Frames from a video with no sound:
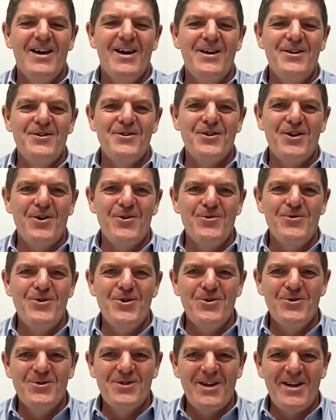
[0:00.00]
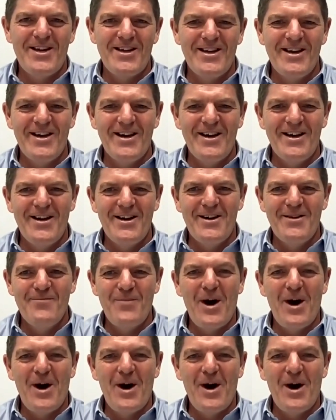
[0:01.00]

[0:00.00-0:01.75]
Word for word: and so using uh,